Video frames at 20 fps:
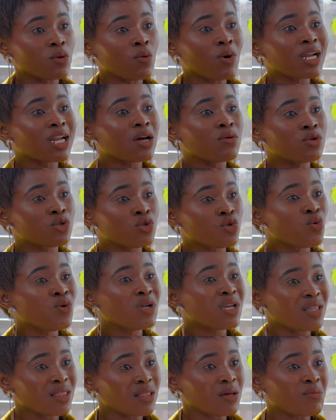what are we
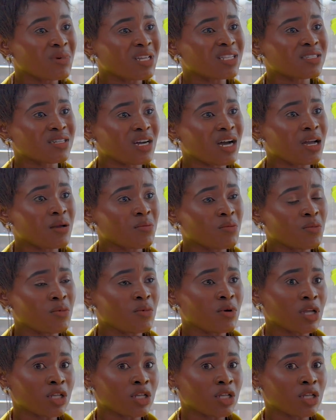doing in the meantime?